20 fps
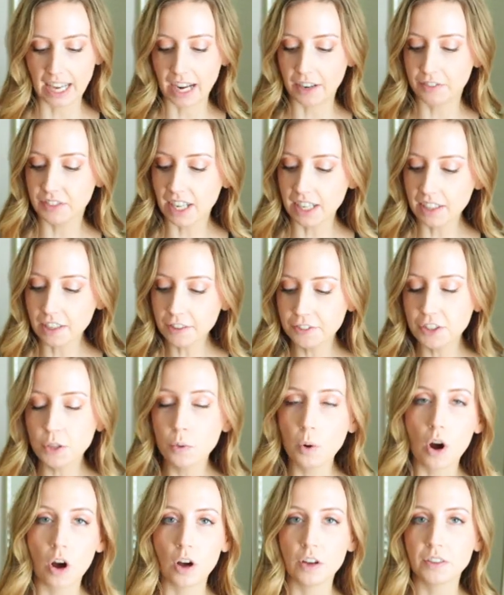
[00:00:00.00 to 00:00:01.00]
I've done a
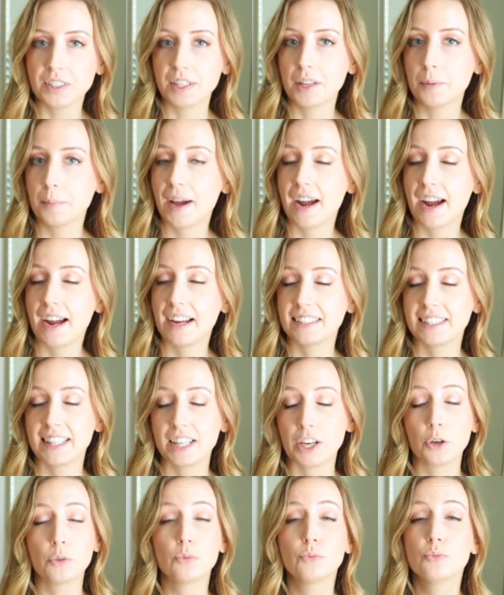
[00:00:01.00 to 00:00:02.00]
few hauls in the past
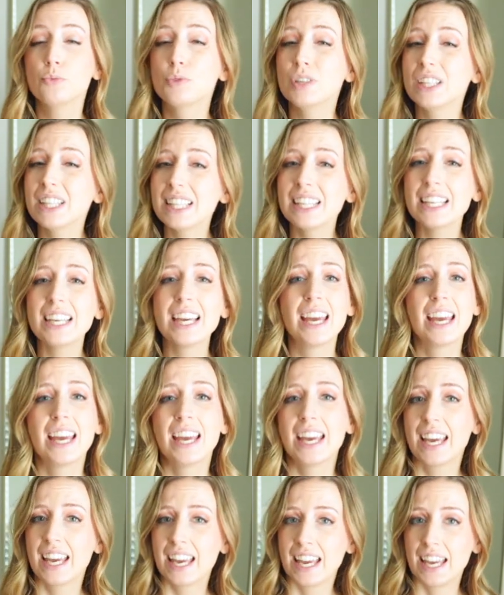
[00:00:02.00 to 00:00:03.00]
that are really
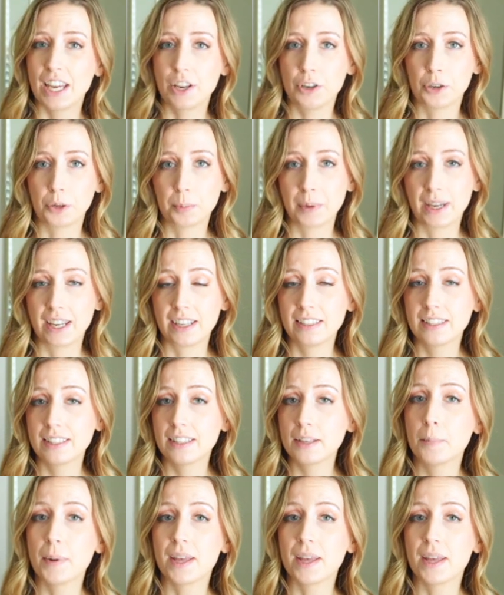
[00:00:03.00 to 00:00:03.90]
hit or miss,